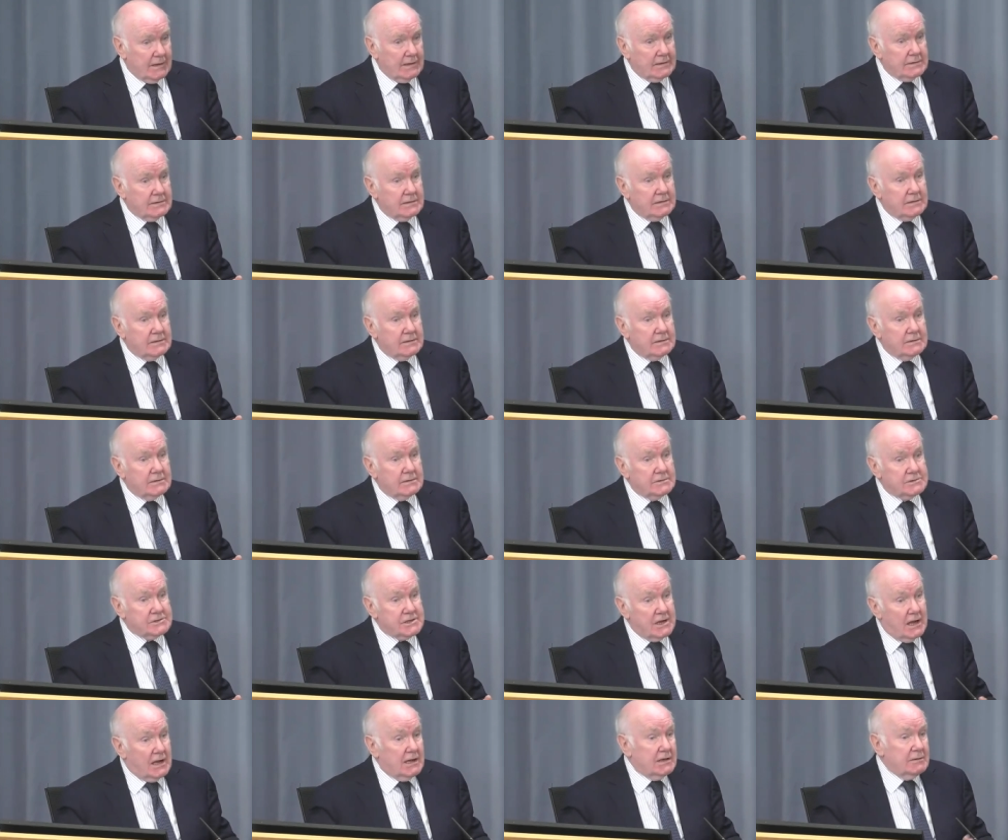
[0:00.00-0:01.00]
and
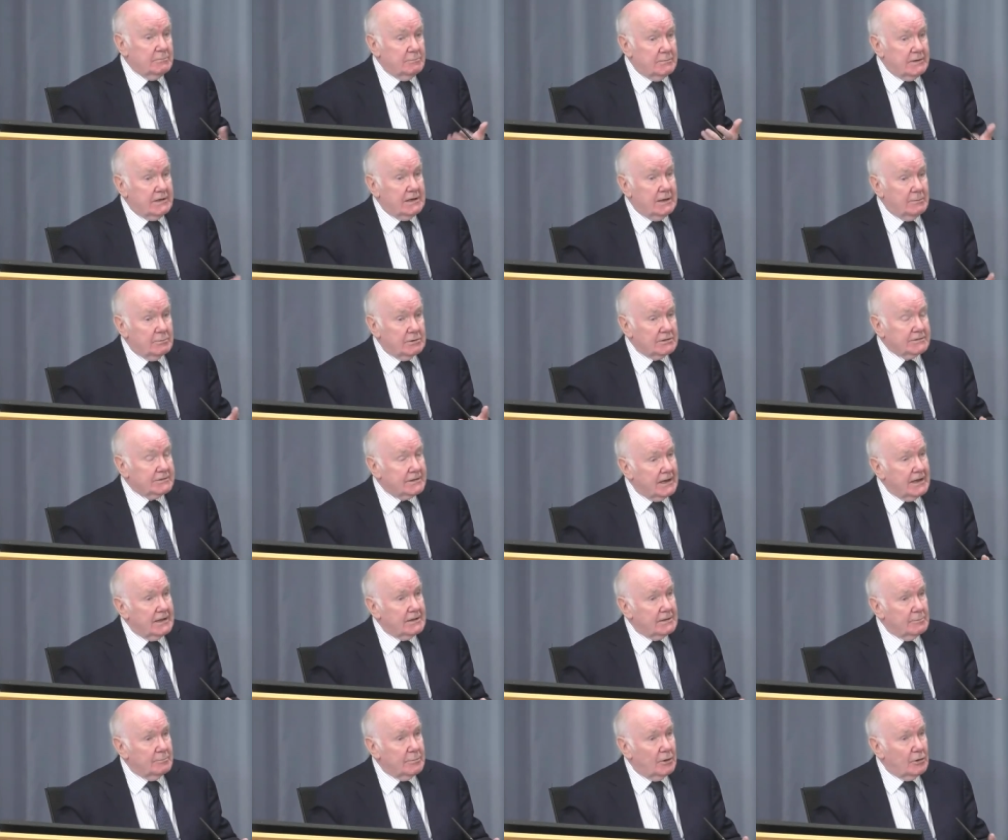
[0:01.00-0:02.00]
she hadn't been able to
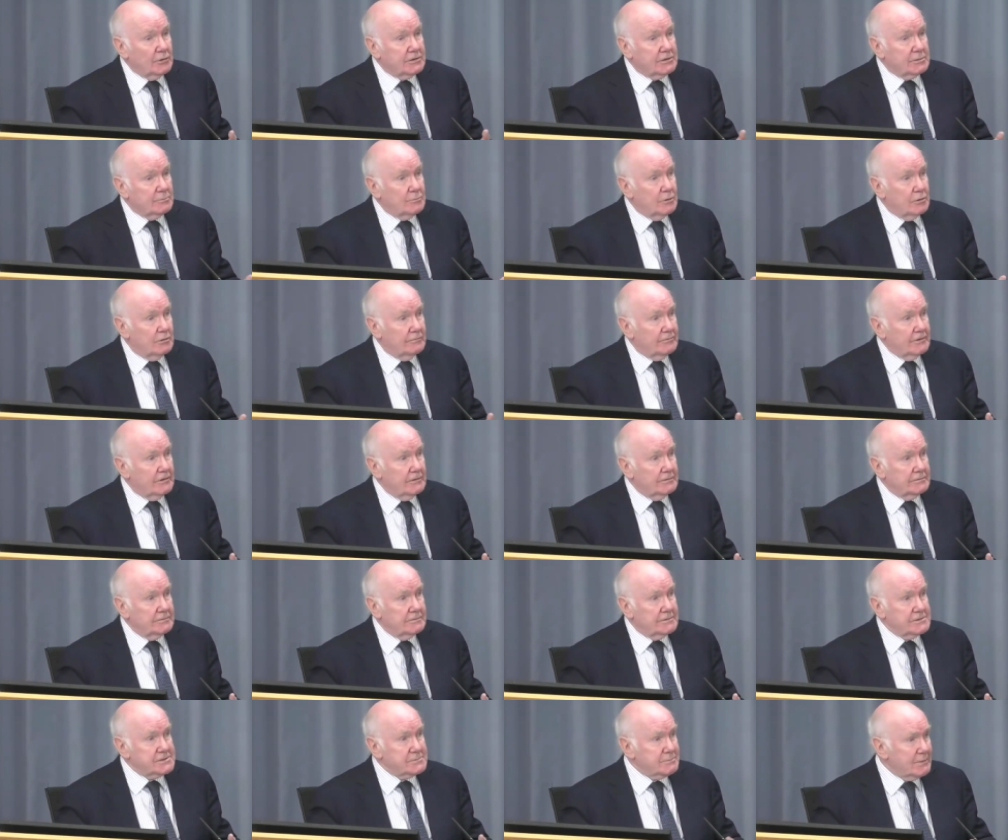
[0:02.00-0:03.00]
get the bottom of
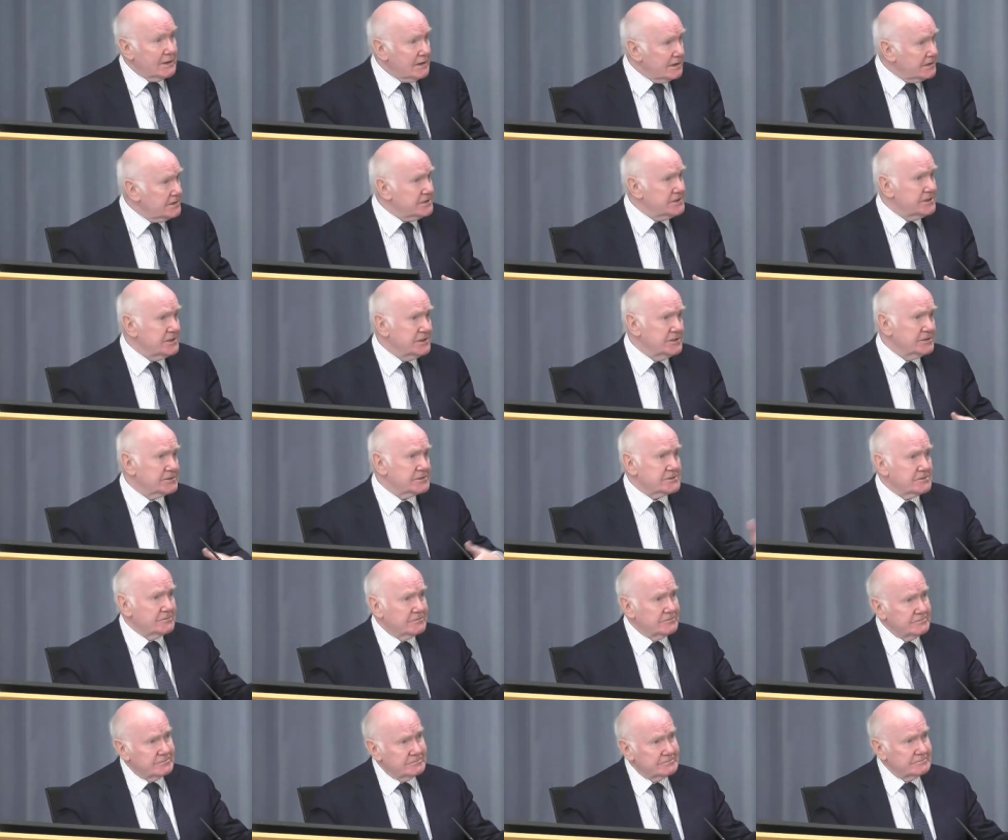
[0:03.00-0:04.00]
it despite
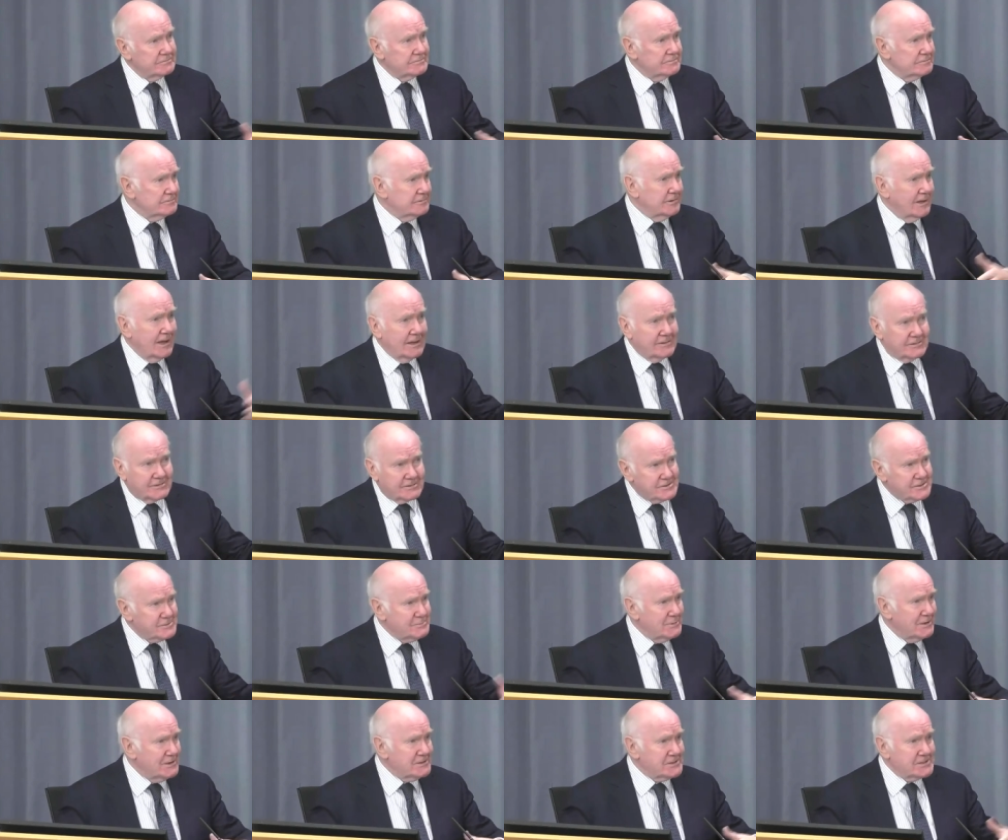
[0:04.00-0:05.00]
years of
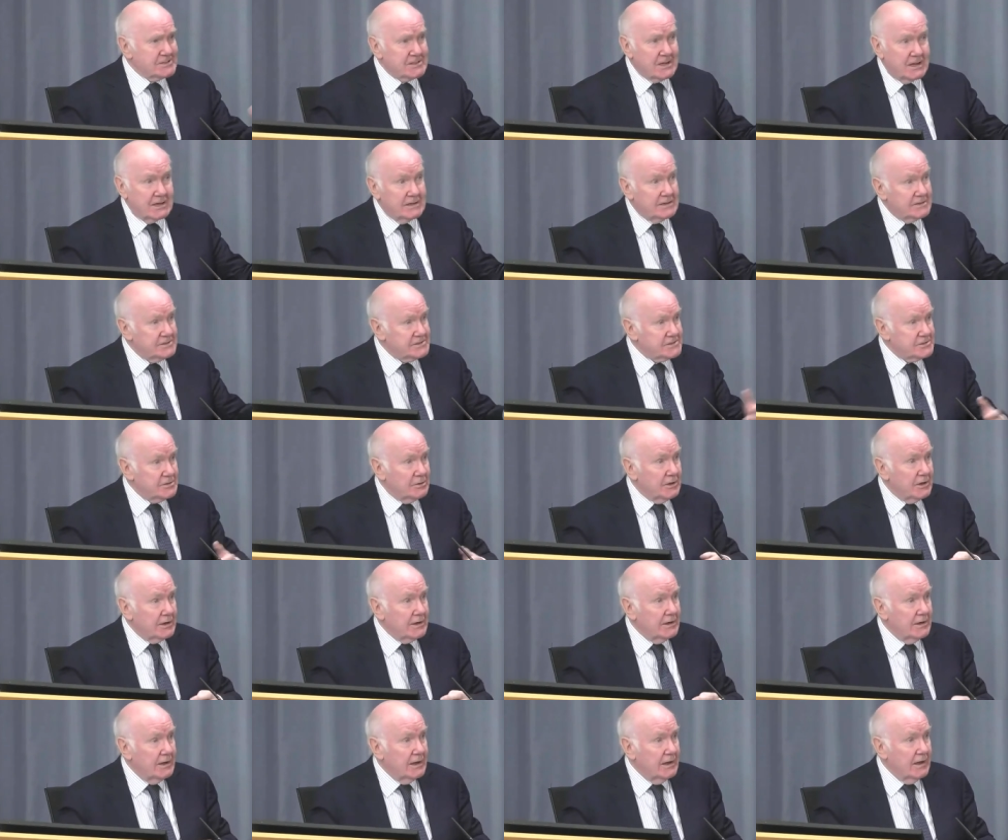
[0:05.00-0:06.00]
letters being sent and so
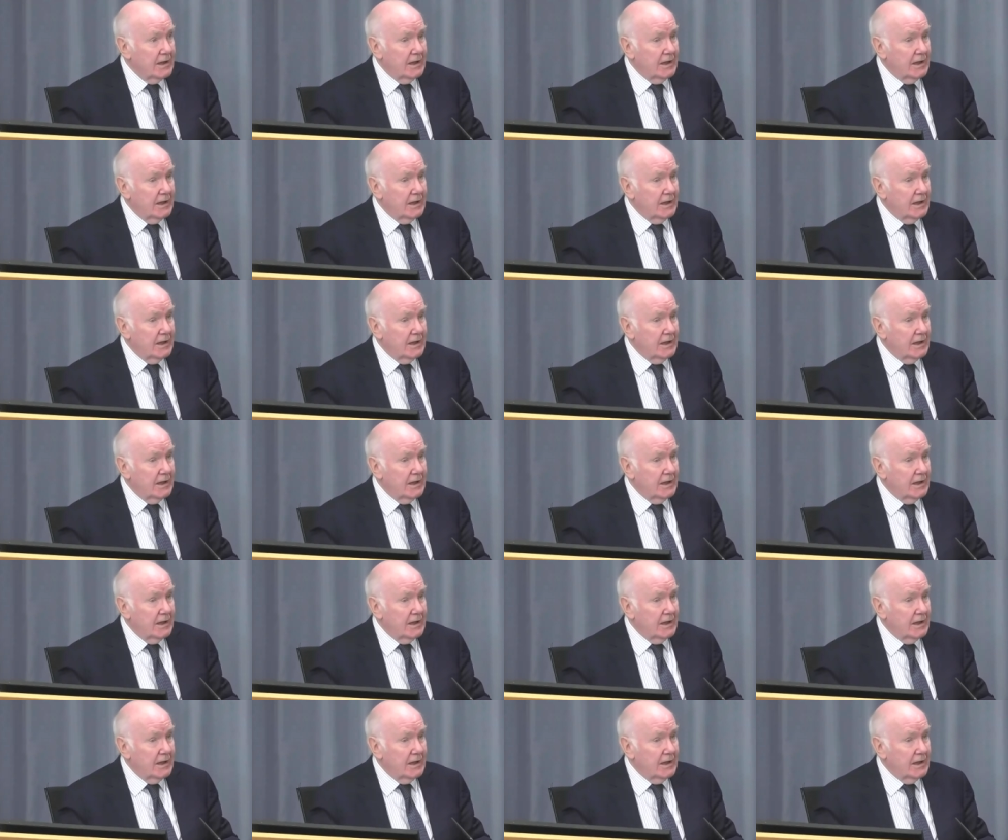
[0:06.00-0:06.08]
on.